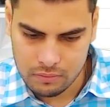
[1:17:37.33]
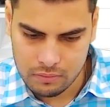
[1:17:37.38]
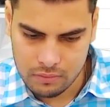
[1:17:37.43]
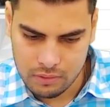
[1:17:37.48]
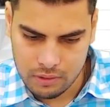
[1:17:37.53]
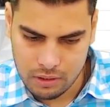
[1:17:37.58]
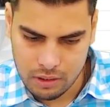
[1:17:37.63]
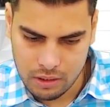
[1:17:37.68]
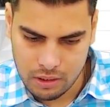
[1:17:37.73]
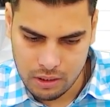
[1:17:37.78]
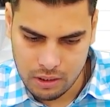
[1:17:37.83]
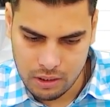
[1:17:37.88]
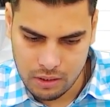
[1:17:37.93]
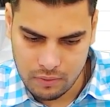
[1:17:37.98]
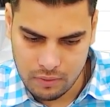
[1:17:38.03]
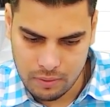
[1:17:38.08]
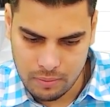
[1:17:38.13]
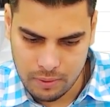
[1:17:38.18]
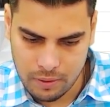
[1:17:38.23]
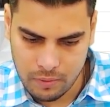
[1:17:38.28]
Here there
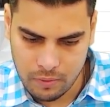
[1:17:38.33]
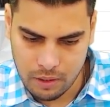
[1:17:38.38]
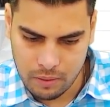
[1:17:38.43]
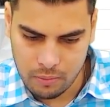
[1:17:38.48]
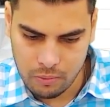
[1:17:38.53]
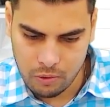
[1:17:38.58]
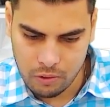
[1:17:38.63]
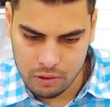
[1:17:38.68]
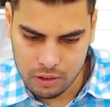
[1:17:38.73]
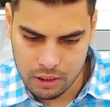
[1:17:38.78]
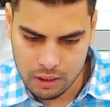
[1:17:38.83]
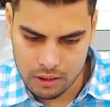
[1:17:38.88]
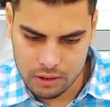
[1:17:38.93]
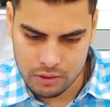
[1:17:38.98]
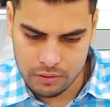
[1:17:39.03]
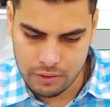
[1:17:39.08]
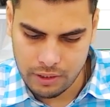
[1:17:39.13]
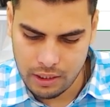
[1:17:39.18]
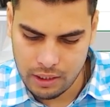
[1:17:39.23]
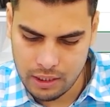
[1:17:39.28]
will be one more thing,
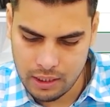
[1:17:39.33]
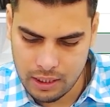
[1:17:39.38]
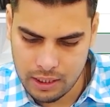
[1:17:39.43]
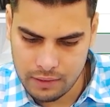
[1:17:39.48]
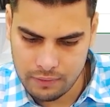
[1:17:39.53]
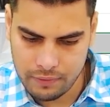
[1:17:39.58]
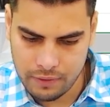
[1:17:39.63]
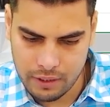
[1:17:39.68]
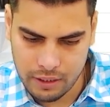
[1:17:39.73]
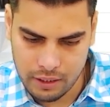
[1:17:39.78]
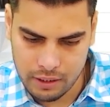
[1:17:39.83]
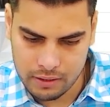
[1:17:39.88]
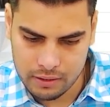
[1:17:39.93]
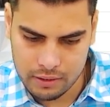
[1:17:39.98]
street light fittings.